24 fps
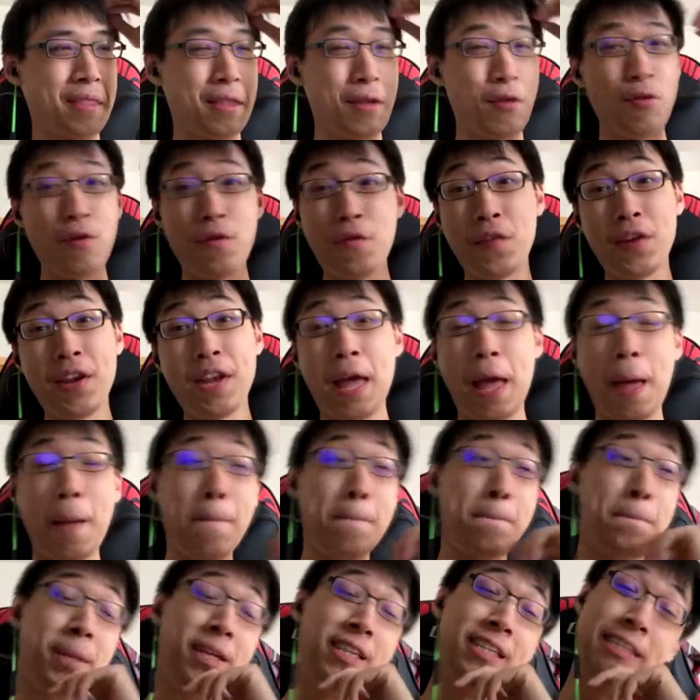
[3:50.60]
with an
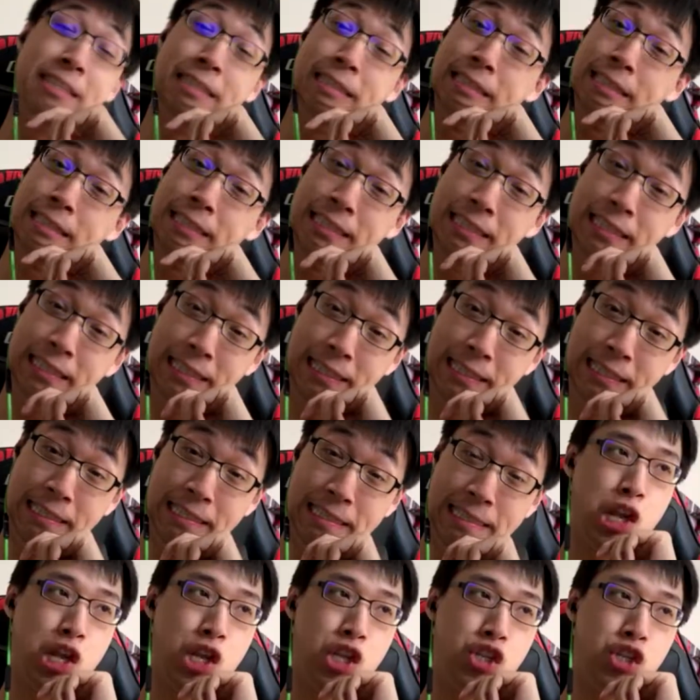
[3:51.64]
NPC.
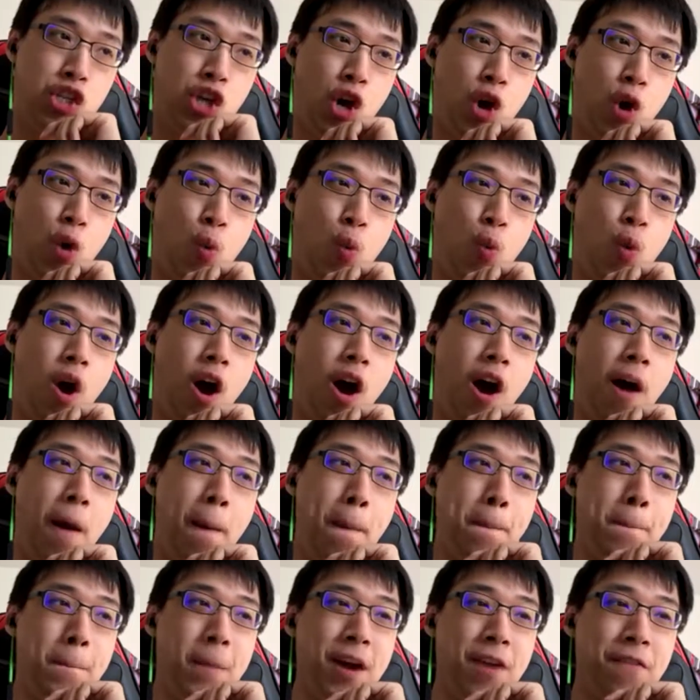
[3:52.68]
So
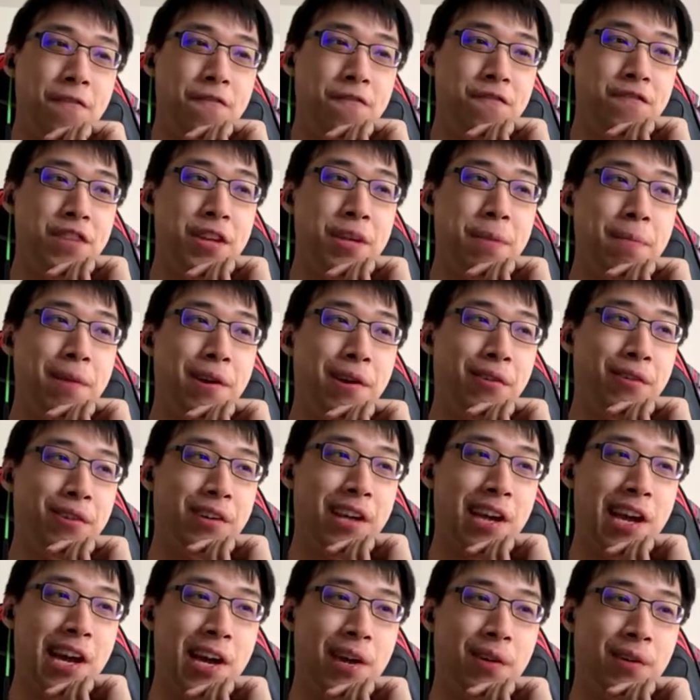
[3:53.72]
on my female
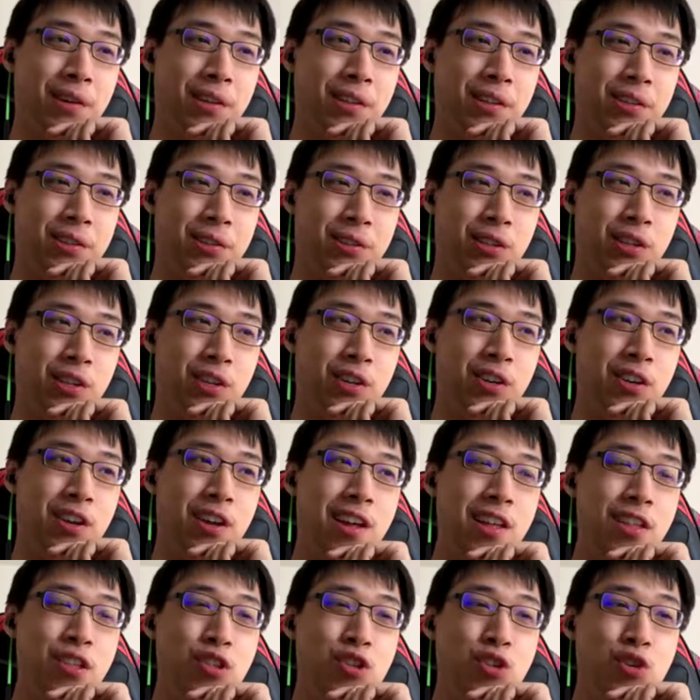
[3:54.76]
character,
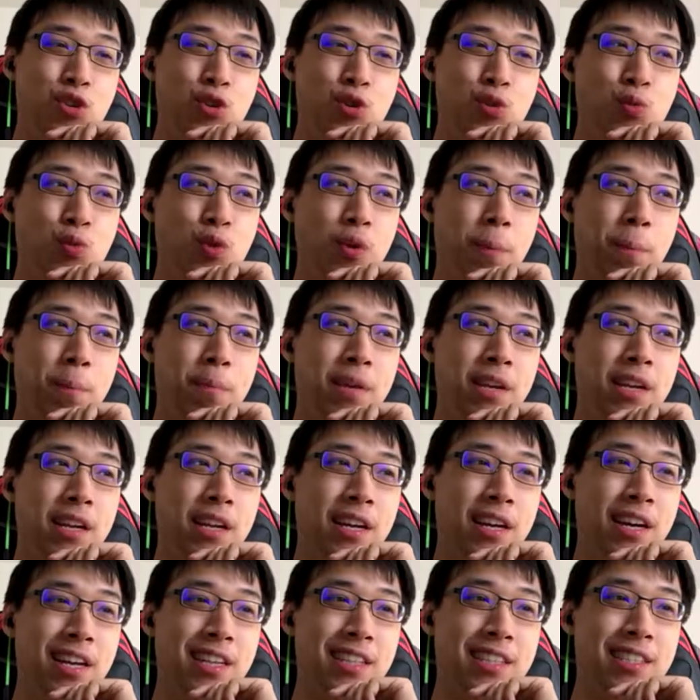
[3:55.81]
you would
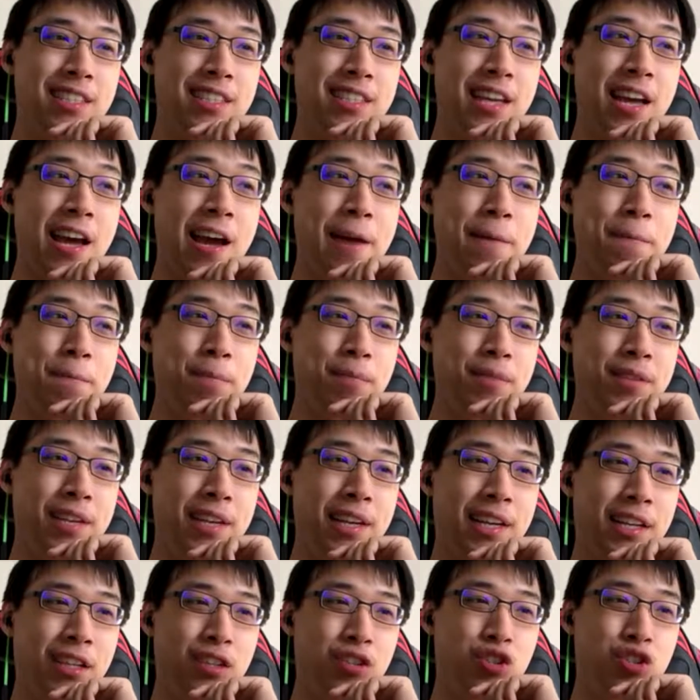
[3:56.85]
be
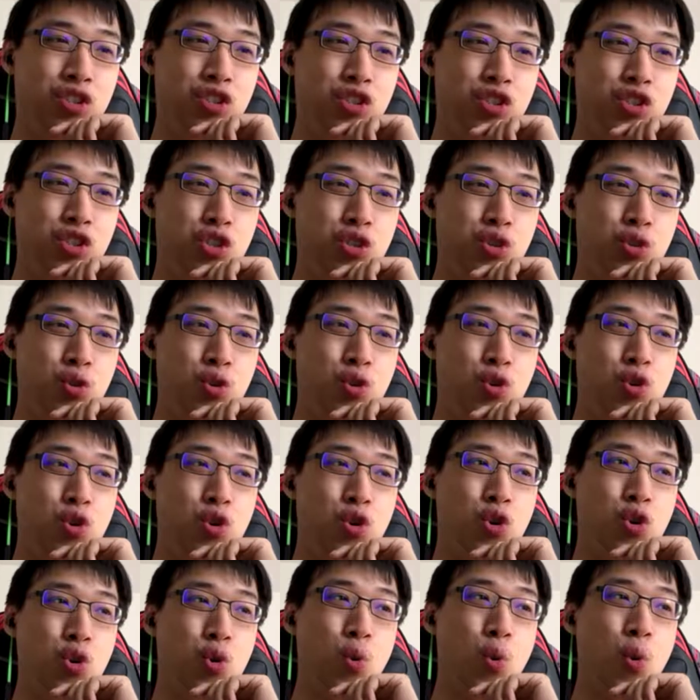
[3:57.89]
attempting
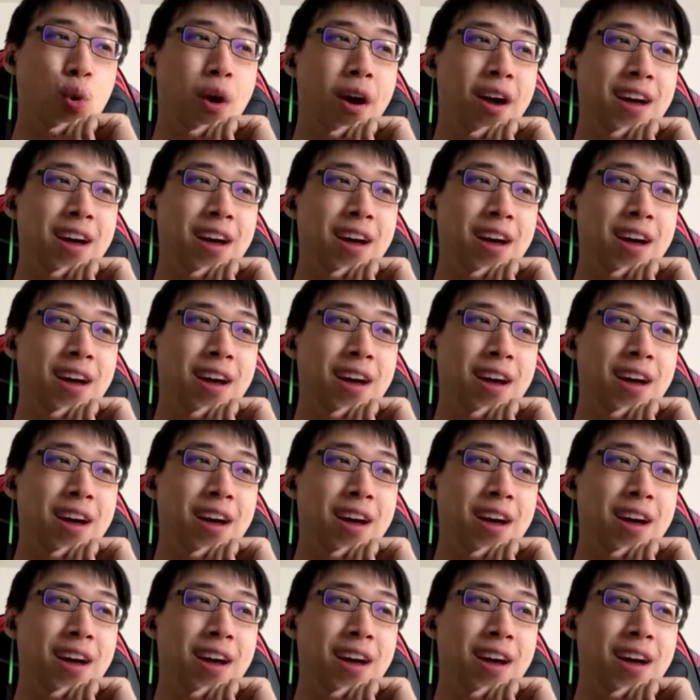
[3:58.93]
to